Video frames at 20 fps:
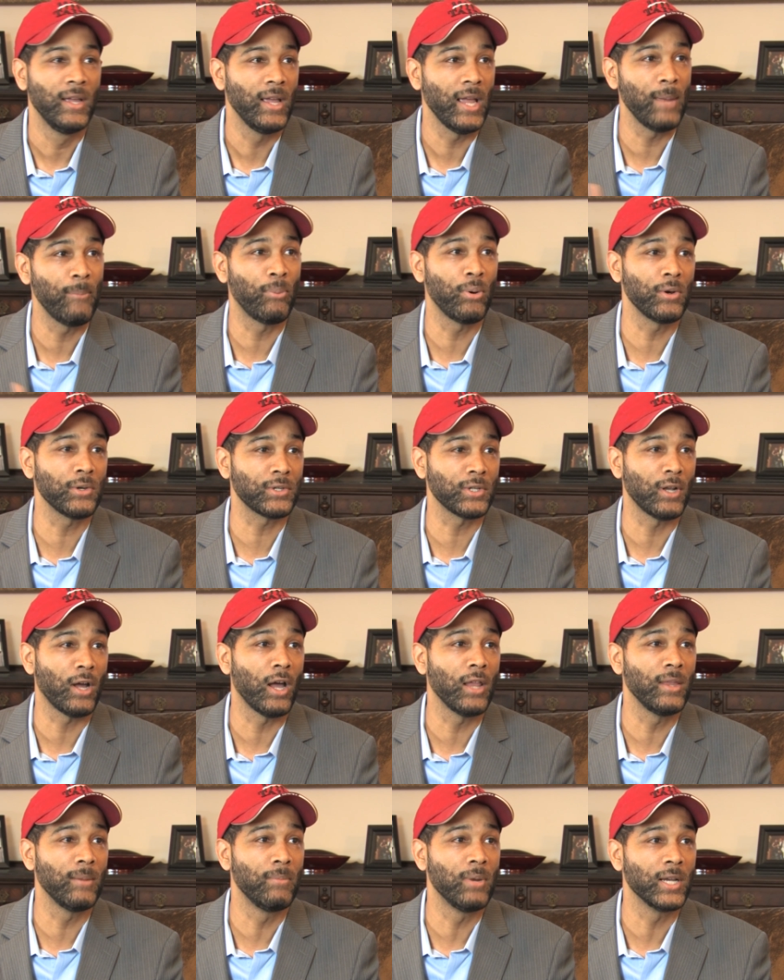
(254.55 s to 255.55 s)
a person
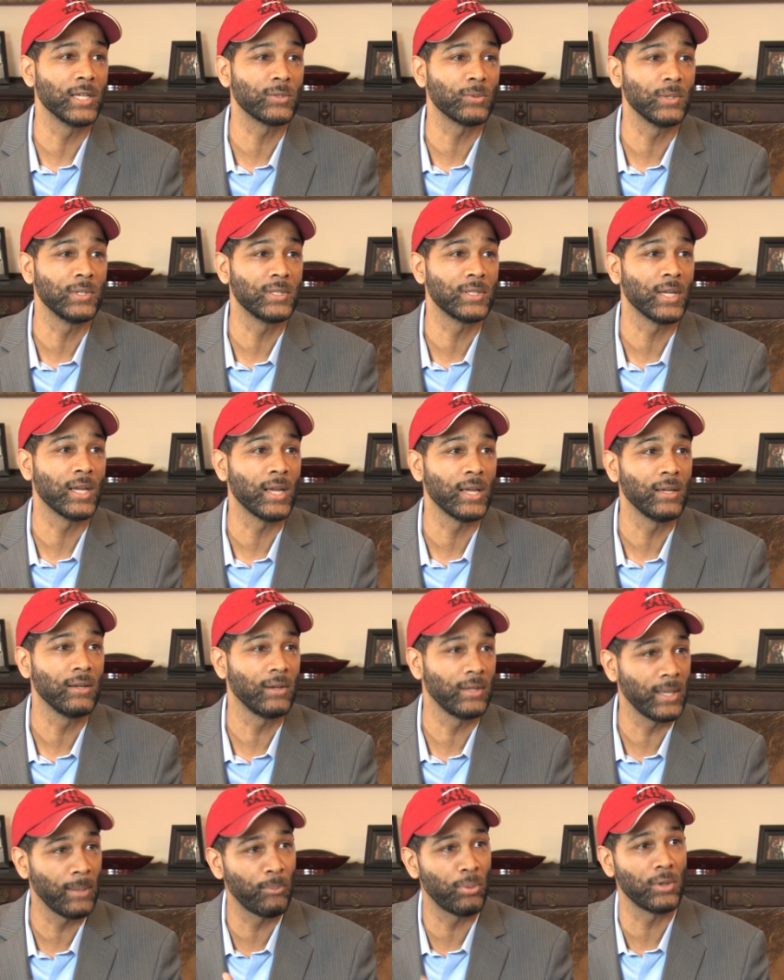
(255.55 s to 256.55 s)
on the bus would say,
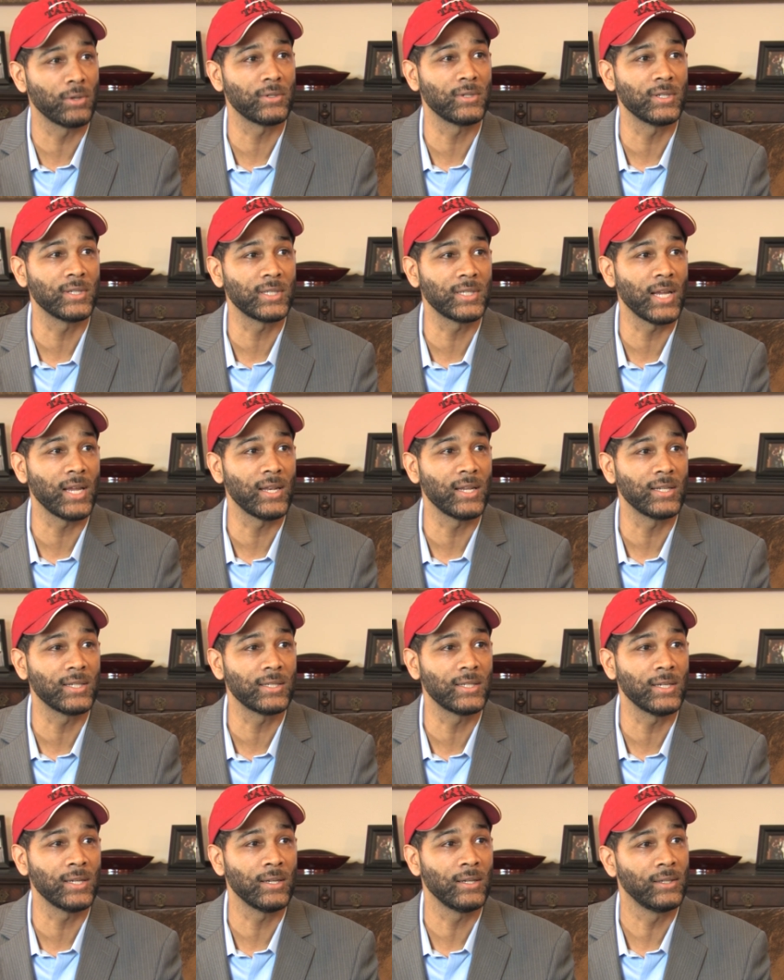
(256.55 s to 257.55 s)
well, that person is standing
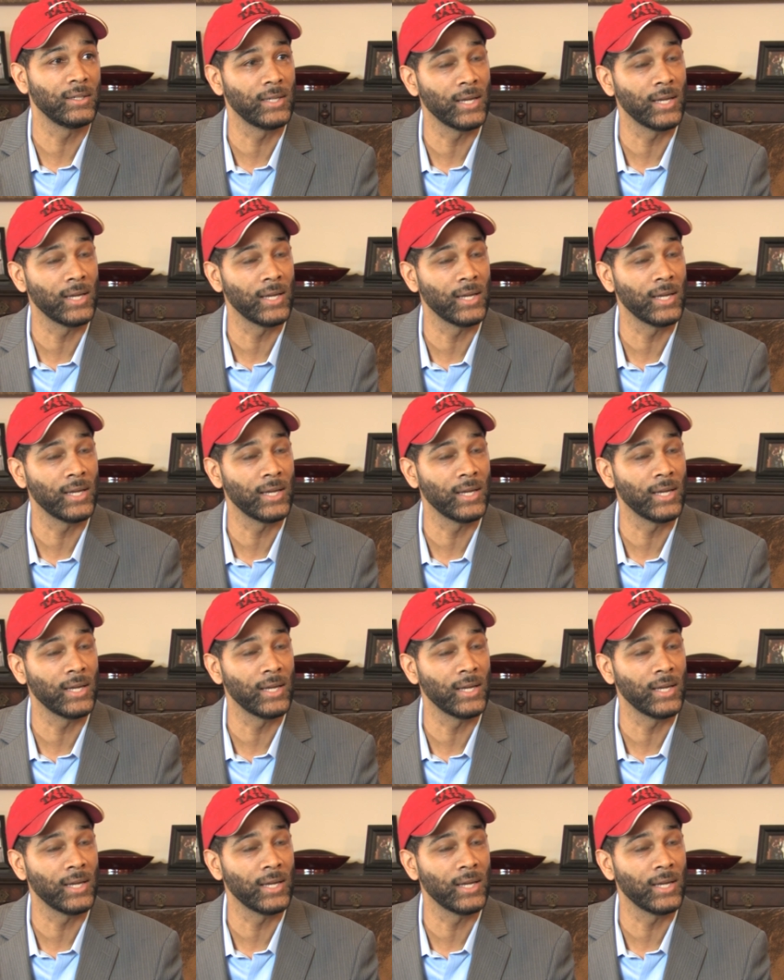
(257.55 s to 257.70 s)
still.